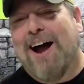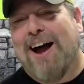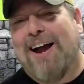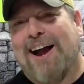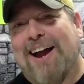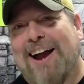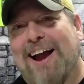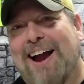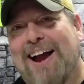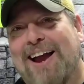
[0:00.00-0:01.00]

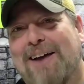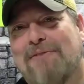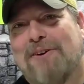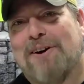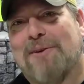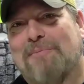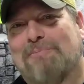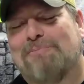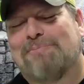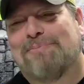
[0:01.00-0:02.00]
I have
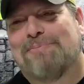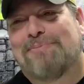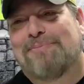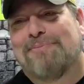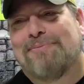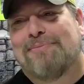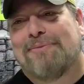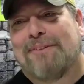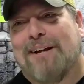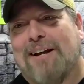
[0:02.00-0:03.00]

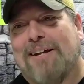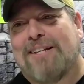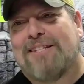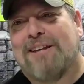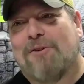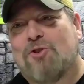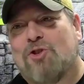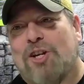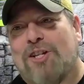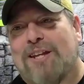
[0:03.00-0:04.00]
an Excel
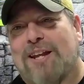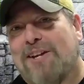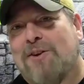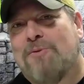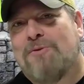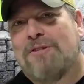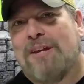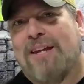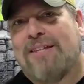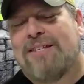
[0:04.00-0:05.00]
sheet that I
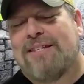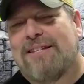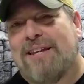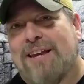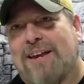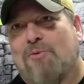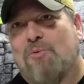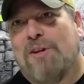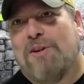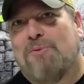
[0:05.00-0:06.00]
use. It's
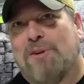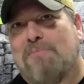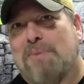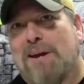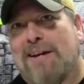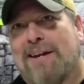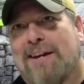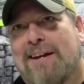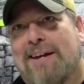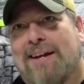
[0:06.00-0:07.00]
really, really
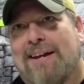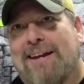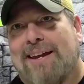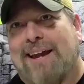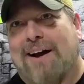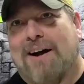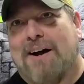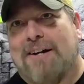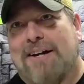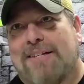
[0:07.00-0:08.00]
big.
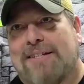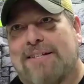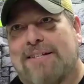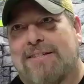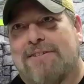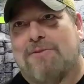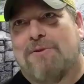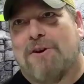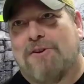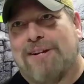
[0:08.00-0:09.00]
It's
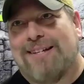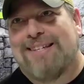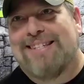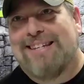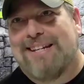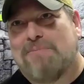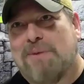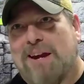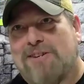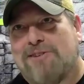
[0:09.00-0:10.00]
206
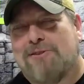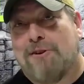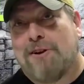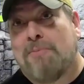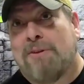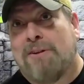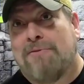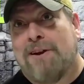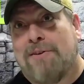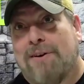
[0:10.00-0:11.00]
pages long, I
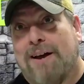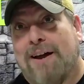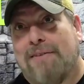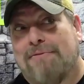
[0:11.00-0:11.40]
believe now.